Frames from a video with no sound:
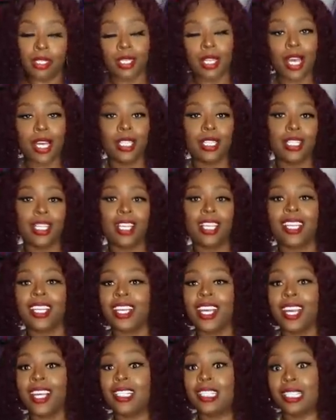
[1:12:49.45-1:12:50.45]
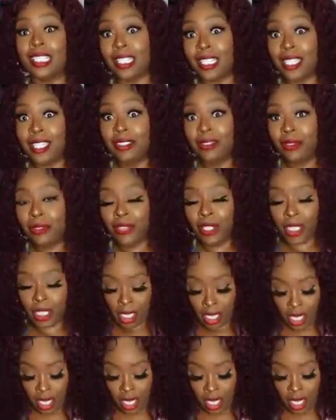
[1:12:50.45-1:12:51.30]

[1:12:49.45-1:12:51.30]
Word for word: like that in case it didn't fit.